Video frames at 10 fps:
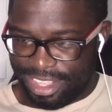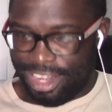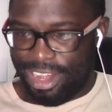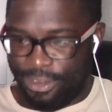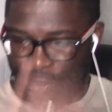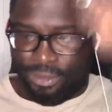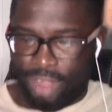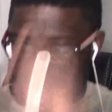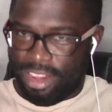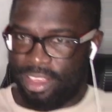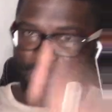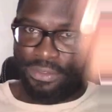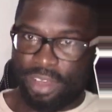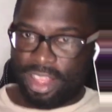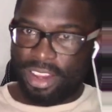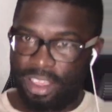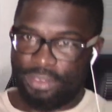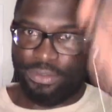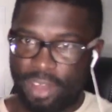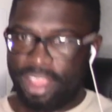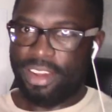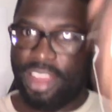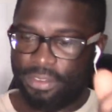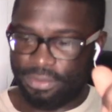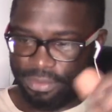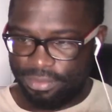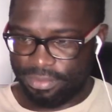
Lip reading: Left, right, left, right, left, right, left.